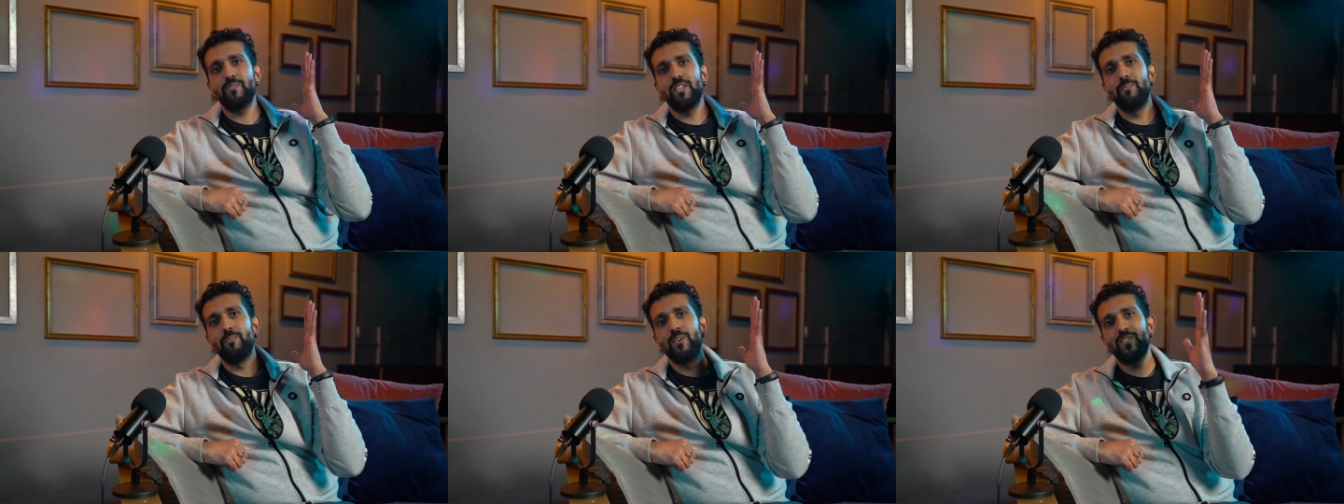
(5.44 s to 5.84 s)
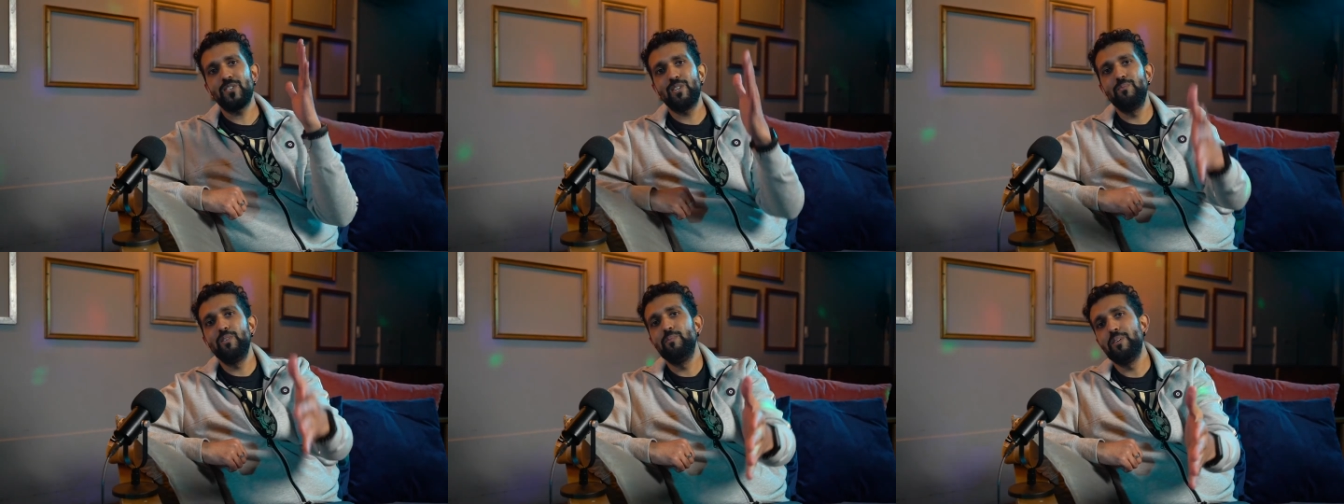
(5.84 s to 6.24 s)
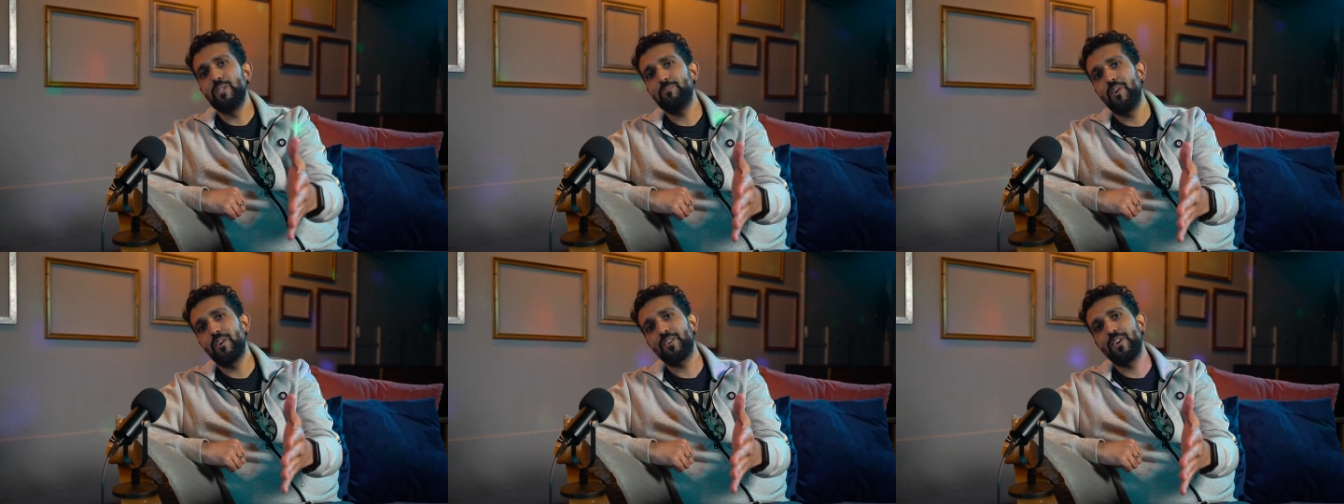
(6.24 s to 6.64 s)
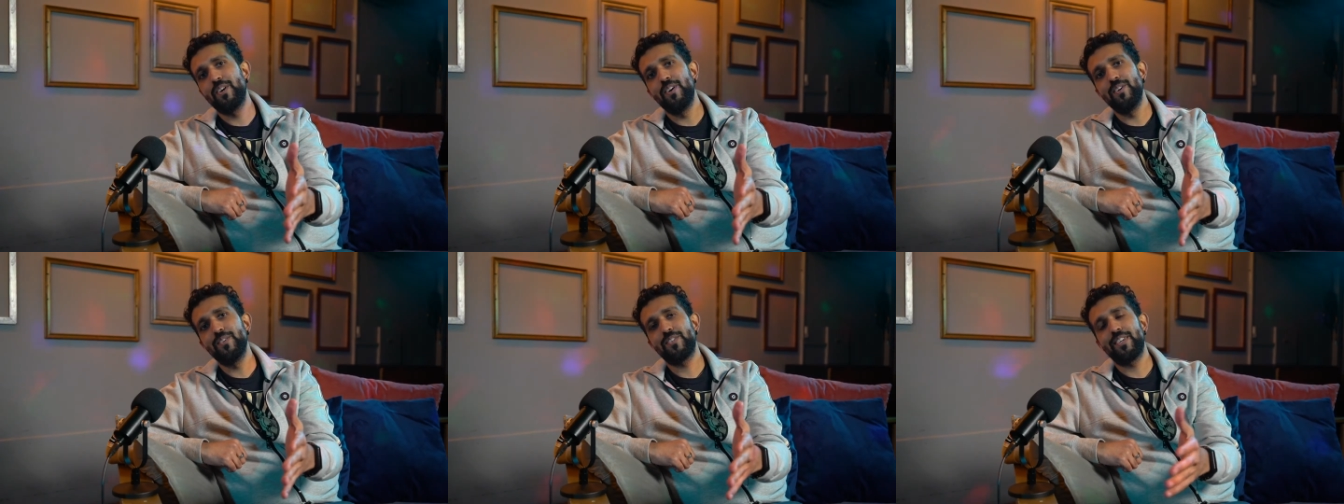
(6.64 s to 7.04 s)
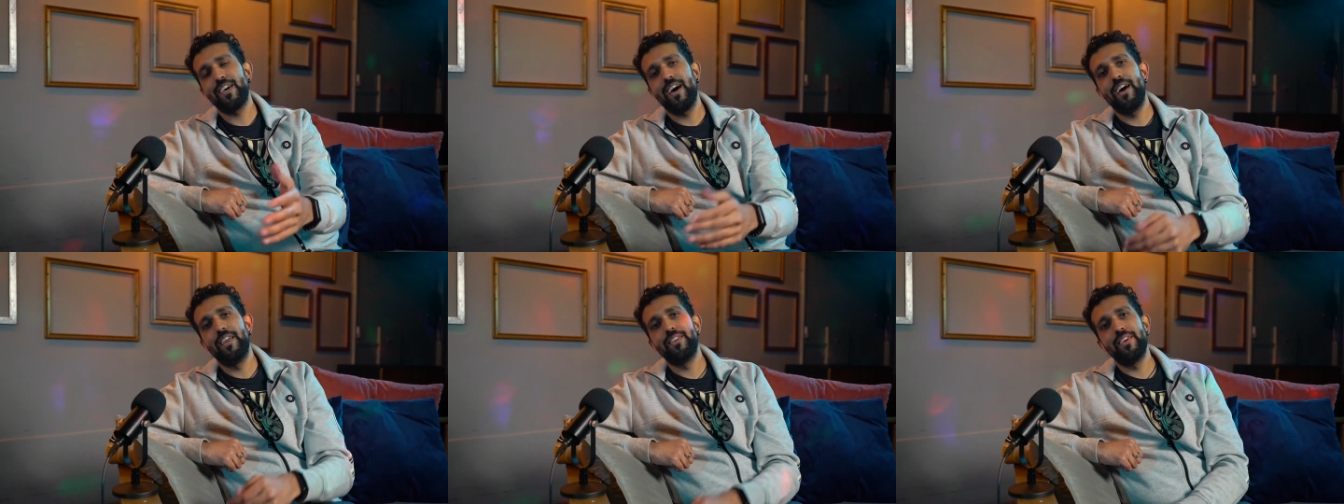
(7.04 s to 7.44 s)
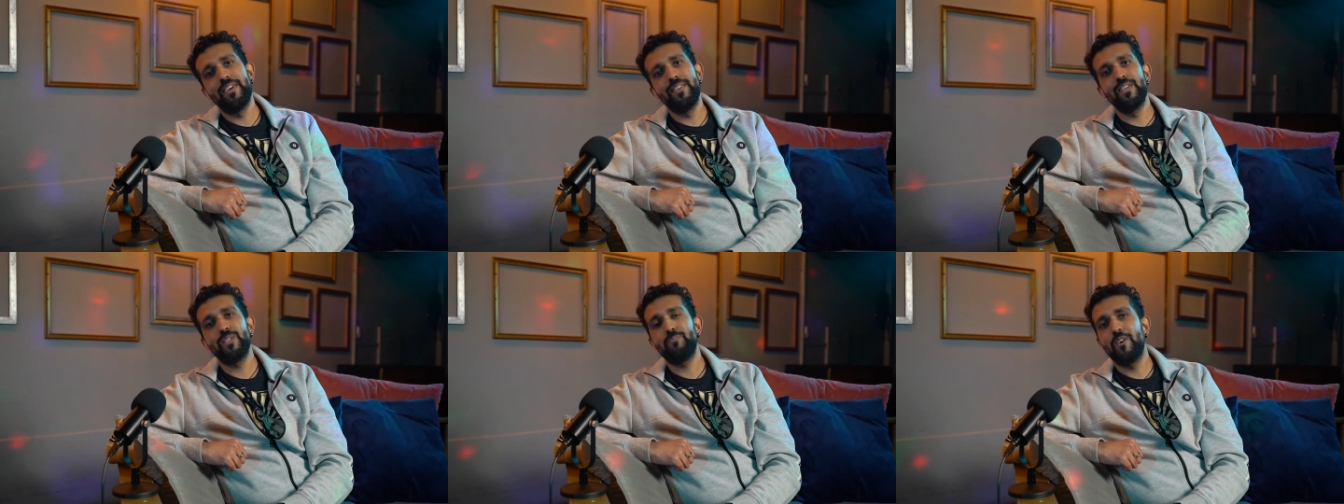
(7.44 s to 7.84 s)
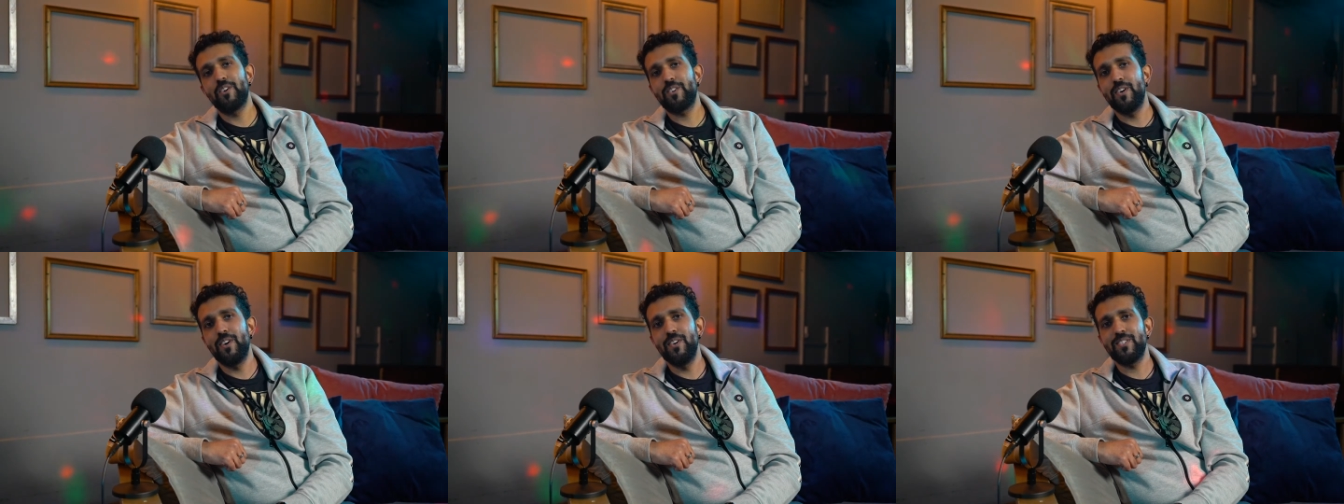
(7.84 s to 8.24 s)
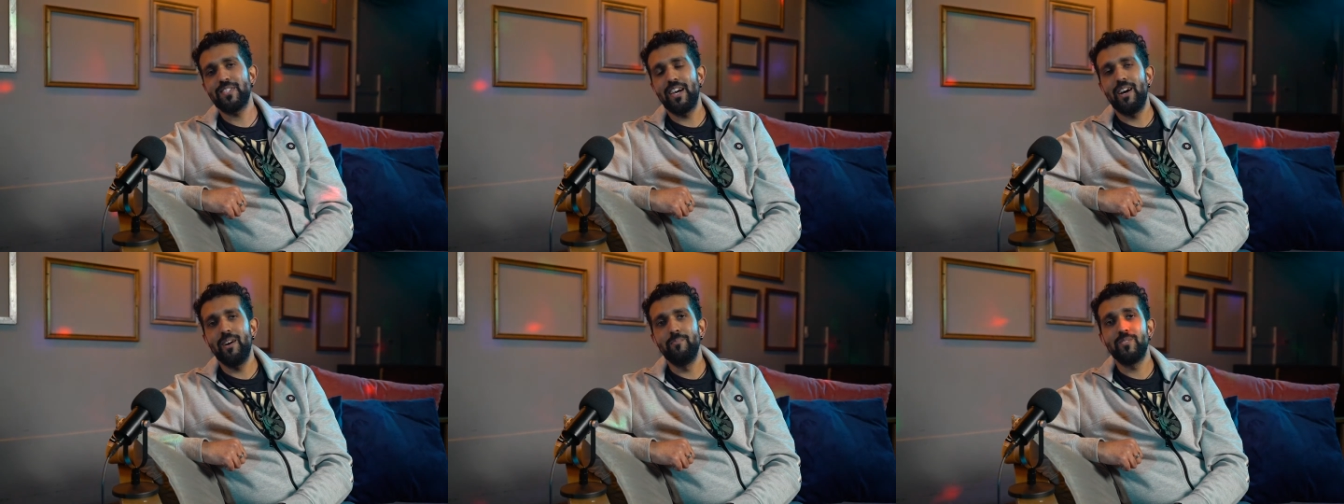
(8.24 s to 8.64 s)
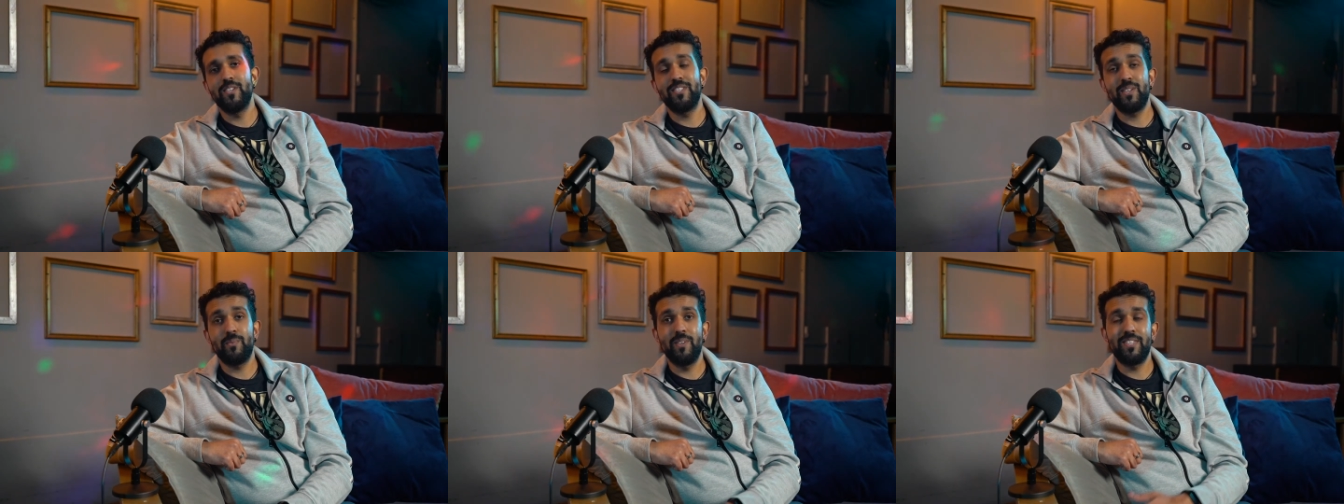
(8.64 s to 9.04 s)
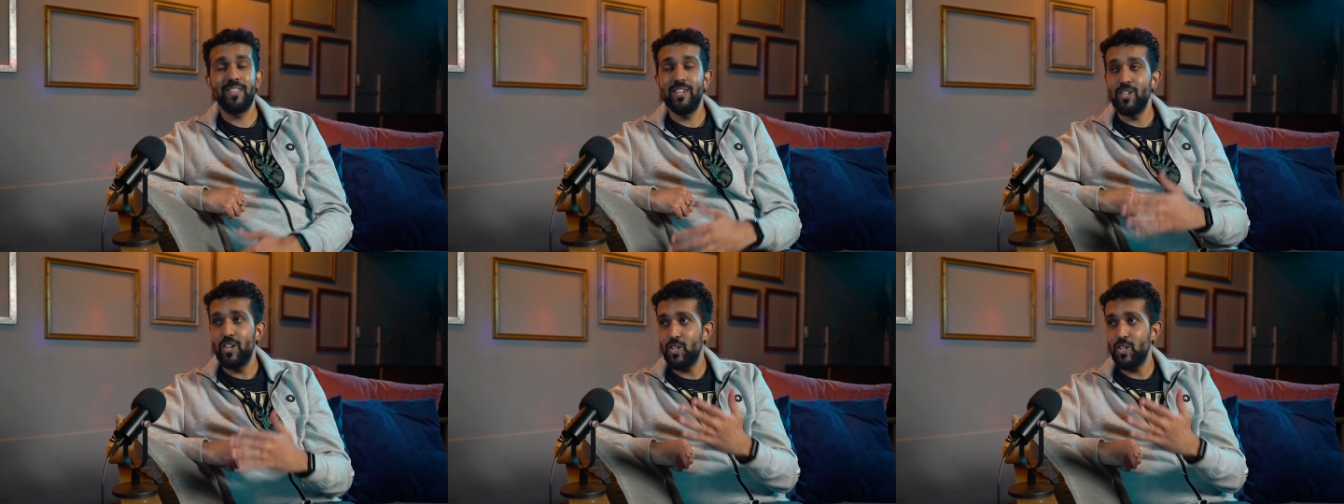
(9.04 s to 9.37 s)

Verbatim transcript: to the Musical Movements podcast. And in this podcast, I'm sitting with DJ